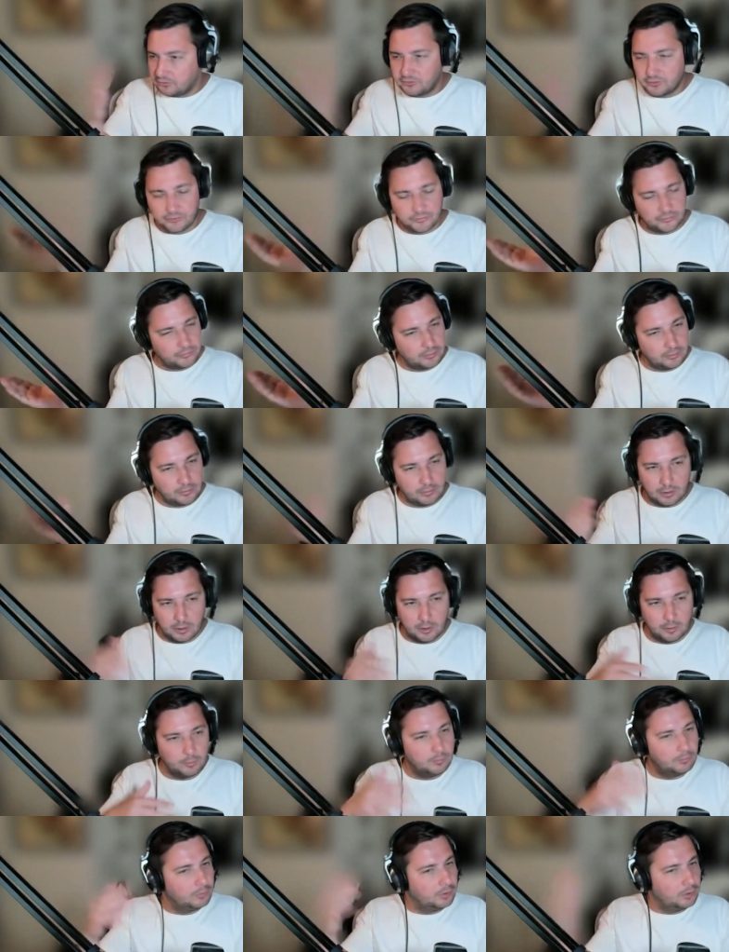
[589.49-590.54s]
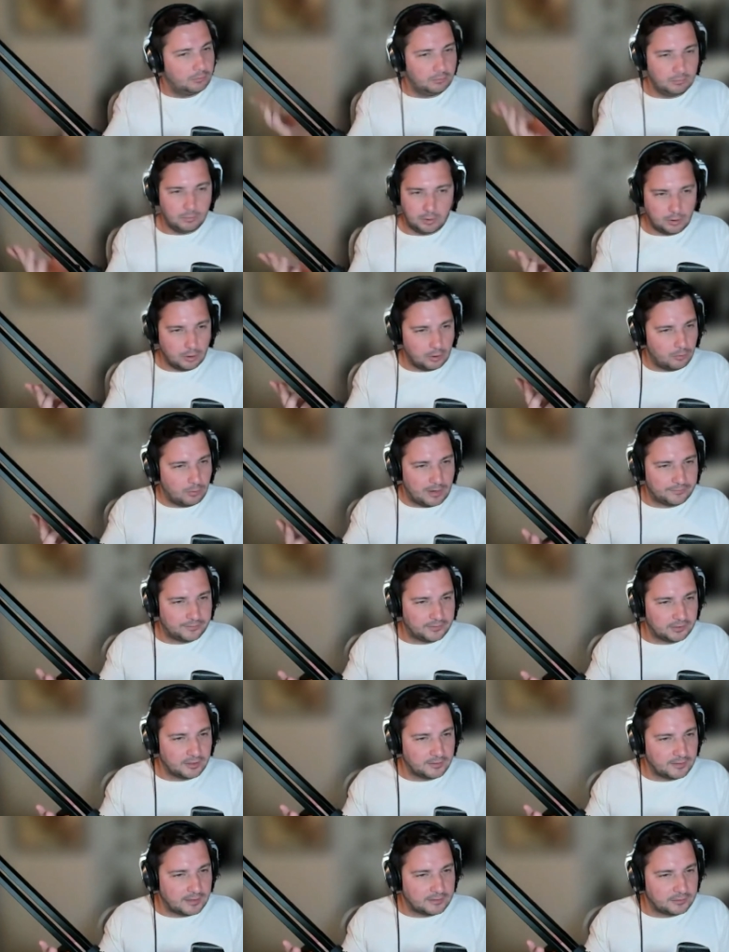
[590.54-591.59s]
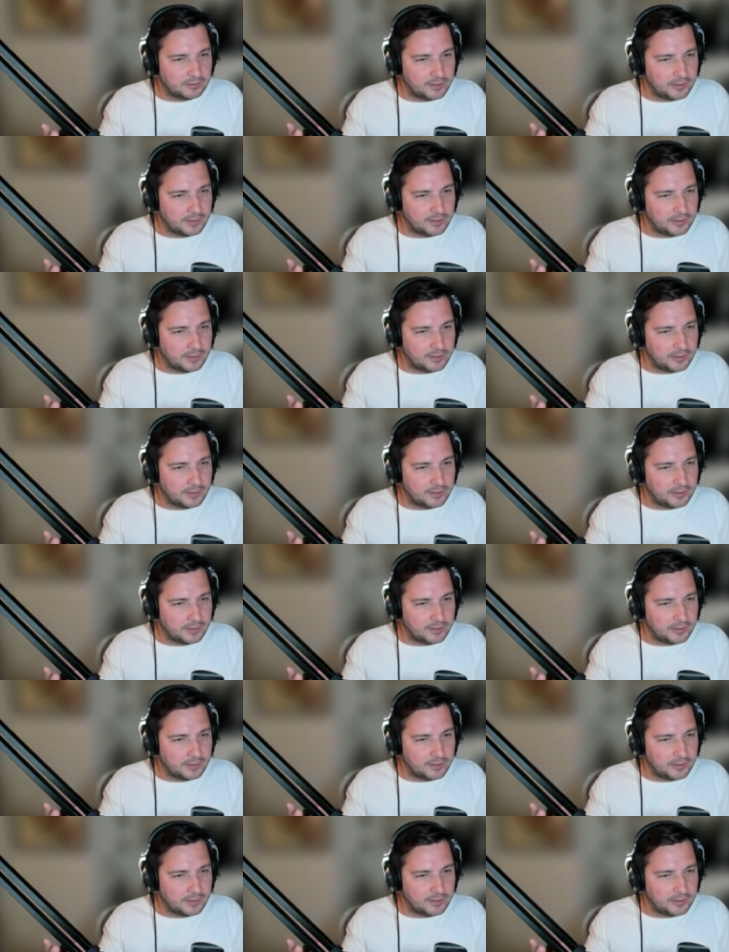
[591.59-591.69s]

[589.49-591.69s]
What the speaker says: just go after another